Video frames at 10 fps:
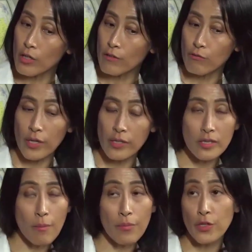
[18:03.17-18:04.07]
out of
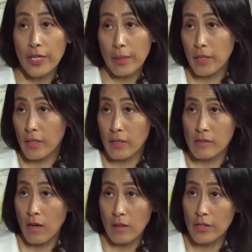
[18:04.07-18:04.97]
what some thirty
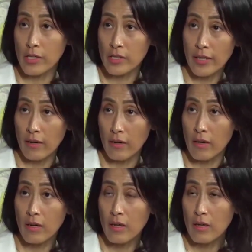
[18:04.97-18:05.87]
million dollars that
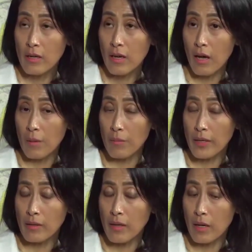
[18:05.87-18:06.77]
are
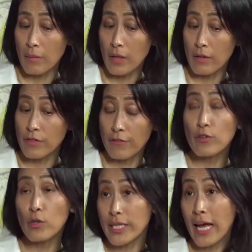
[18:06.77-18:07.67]
um, um of,
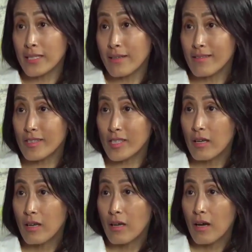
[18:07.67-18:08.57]
of, frozen
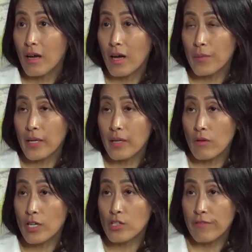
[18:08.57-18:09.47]
assets um,
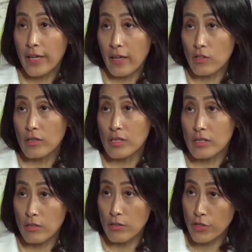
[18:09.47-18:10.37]
in a Russian financial
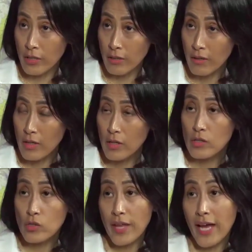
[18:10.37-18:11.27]
institution. Mm.
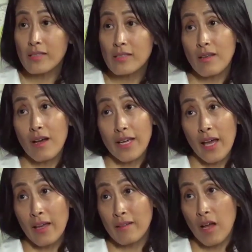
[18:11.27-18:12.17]
So that's
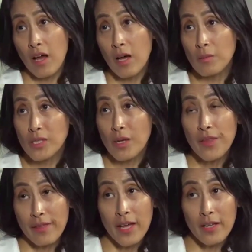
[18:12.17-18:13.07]
again um,
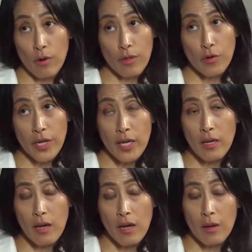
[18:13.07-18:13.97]
something that North
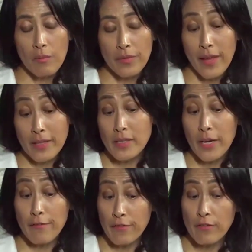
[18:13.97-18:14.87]
Korea that's
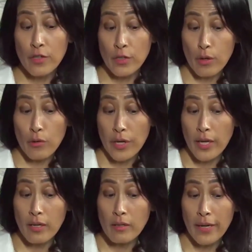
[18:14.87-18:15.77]
a benefit for North
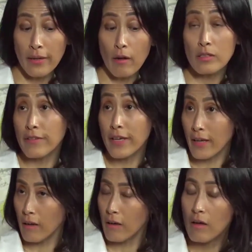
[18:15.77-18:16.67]
Korea by
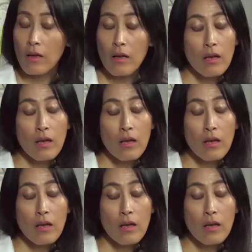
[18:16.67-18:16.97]
cultivating